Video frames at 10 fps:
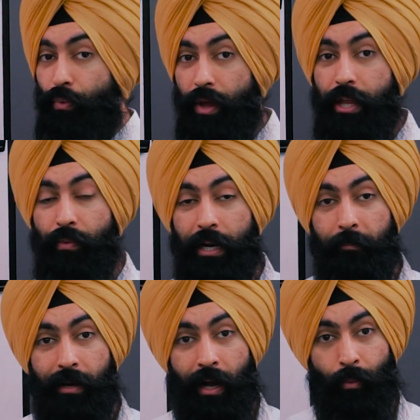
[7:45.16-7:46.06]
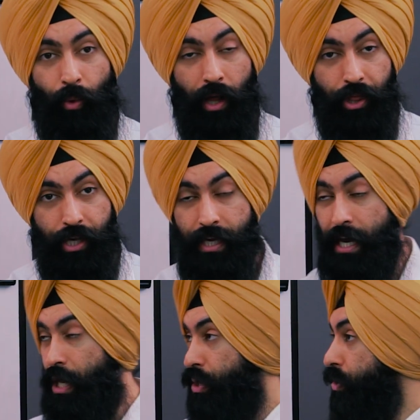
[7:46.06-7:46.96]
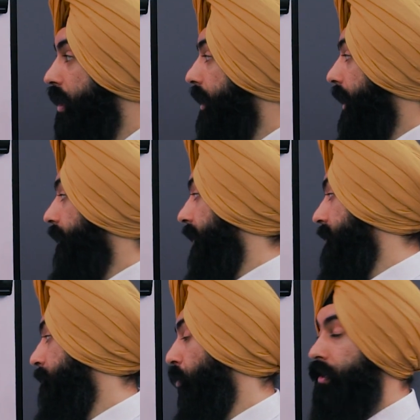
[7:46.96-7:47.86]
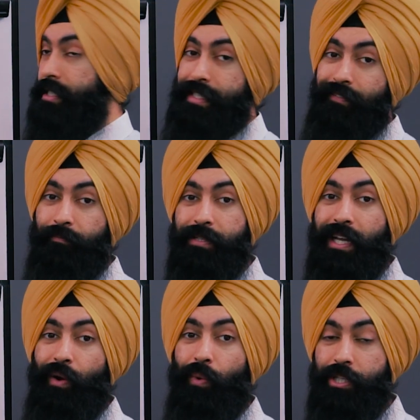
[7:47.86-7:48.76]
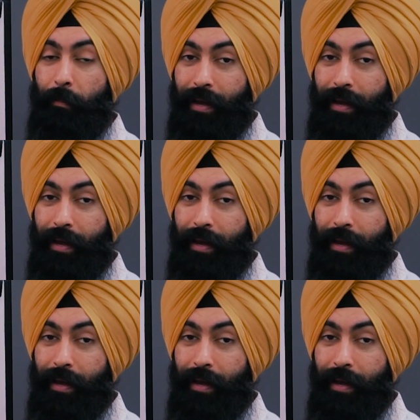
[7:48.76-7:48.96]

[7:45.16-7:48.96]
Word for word: you really want to become wealthy, you got to invest more than 7% of what you're